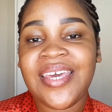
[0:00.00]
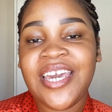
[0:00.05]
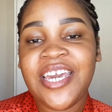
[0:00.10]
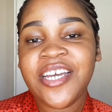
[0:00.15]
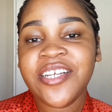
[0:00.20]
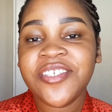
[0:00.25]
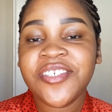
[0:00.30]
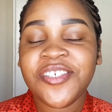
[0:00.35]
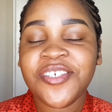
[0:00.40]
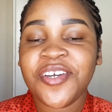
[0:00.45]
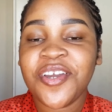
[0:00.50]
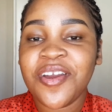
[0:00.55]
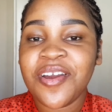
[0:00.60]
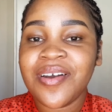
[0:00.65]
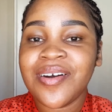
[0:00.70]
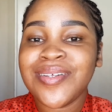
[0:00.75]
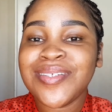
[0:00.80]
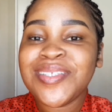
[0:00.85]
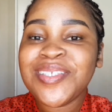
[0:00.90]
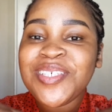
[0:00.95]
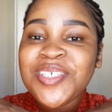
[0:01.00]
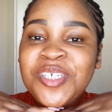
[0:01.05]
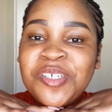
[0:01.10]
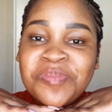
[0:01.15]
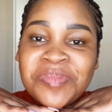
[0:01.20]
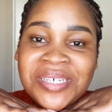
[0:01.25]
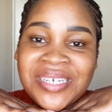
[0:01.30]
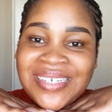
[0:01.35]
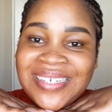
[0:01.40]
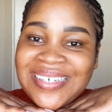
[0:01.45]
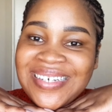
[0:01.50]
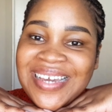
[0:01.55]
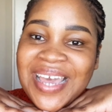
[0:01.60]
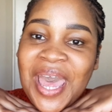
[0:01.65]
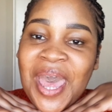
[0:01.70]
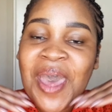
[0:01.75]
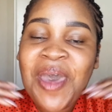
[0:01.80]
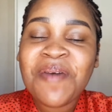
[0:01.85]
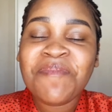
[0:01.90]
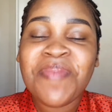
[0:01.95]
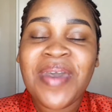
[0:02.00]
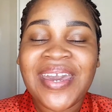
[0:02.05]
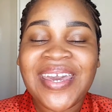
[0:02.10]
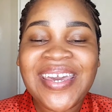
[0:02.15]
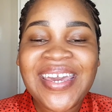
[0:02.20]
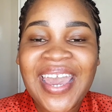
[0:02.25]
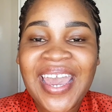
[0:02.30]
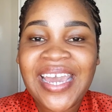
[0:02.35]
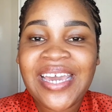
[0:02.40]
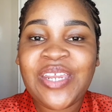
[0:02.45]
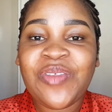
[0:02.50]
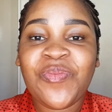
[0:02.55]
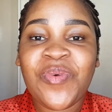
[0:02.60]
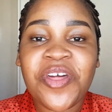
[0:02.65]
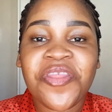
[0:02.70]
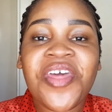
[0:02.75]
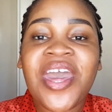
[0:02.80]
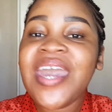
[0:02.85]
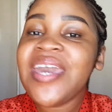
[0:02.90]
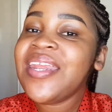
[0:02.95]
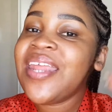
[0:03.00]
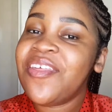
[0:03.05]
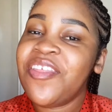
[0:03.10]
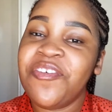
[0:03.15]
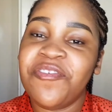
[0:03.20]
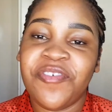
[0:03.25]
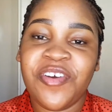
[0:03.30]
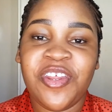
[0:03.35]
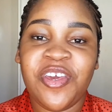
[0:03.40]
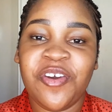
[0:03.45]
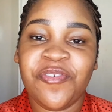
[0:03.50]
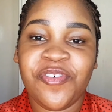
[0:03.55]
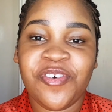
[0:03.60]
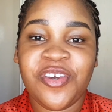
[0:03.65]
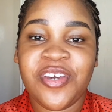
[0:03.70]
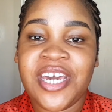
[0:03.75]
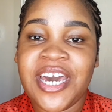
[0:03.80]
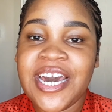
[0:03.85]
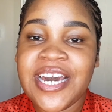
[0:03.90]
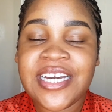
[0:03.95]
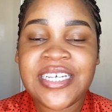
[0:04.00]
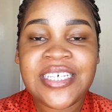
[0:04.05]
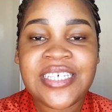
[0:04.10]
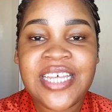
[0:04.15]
It's your girl Timmy back again with another video for you guys.